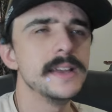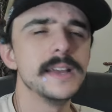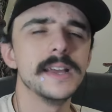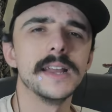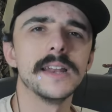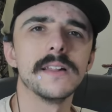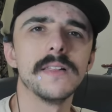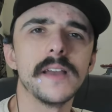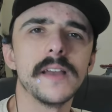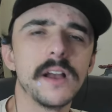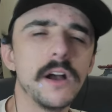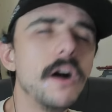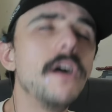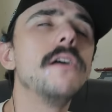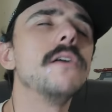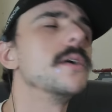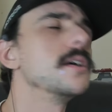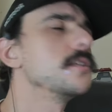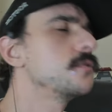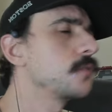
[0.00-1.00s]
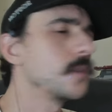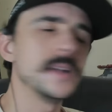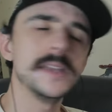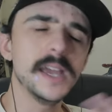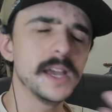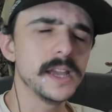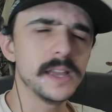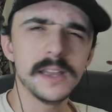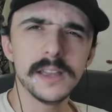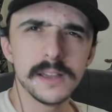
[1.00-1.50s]
And they're like, oh, it's
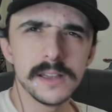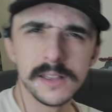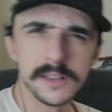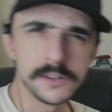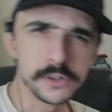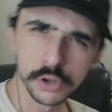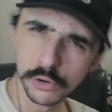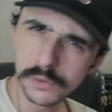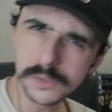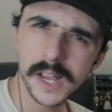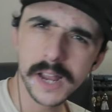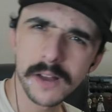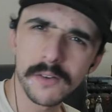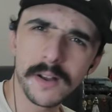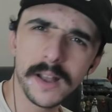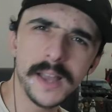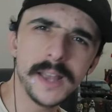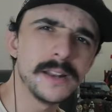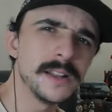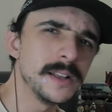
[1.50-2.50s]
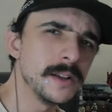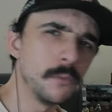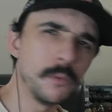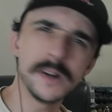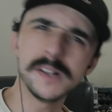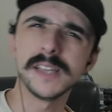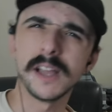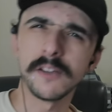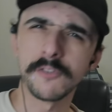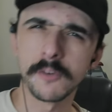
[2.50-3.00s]
yeah, yeah, yeah, Tuesday, right? What
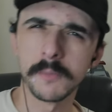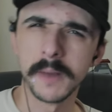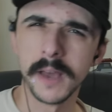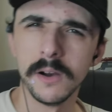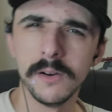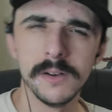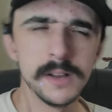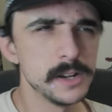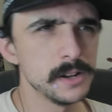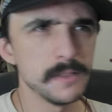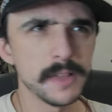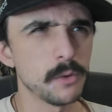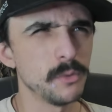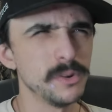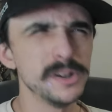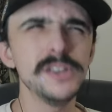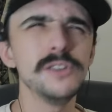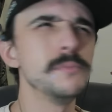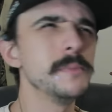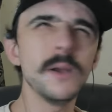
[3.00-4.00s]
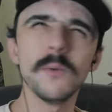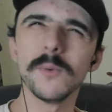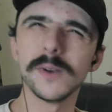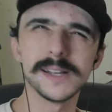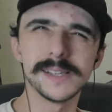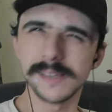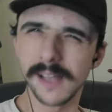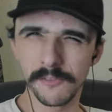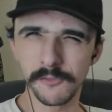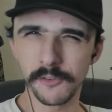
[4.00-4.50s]
is that from now? And you're like, what do you mean? What
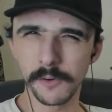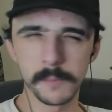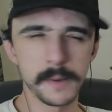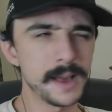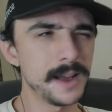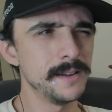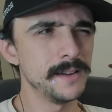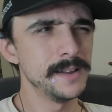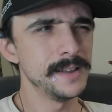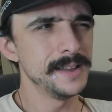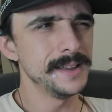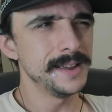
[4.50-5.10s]
is that from now?